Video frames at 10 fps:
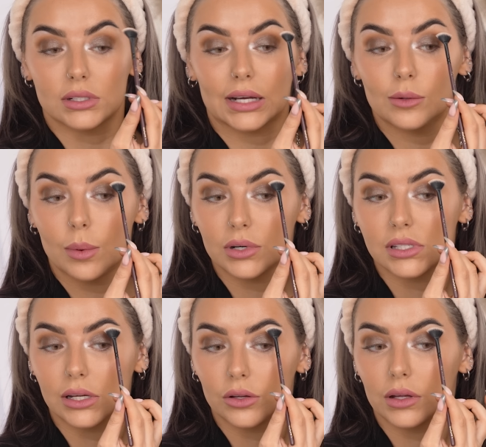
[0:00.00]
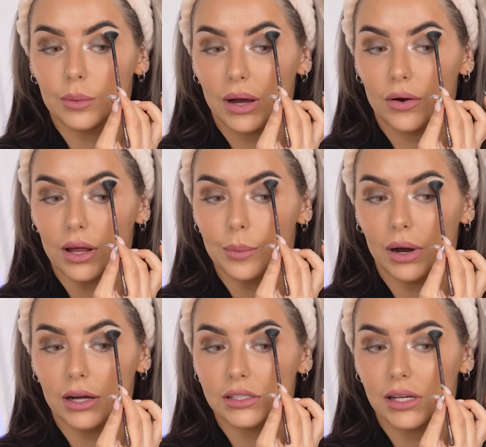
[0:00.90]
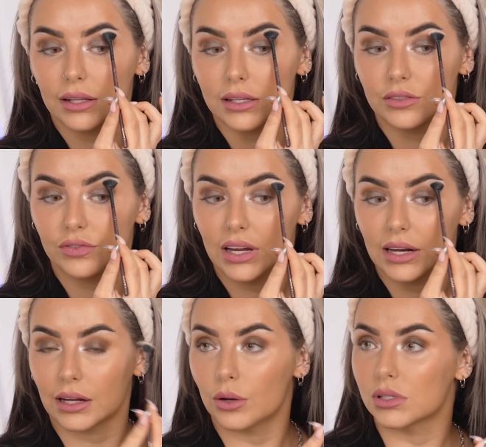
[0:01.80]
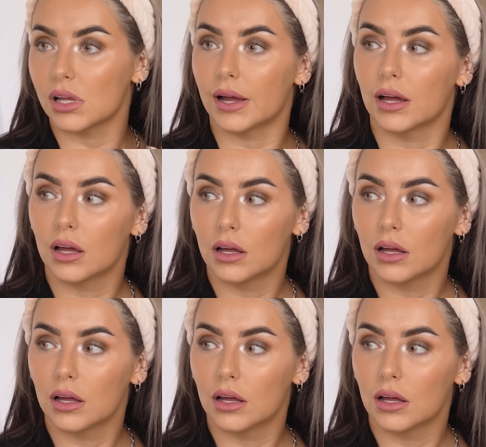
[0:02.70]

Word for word: I can't remember a single thing about it, but I just had this feeling and I was like,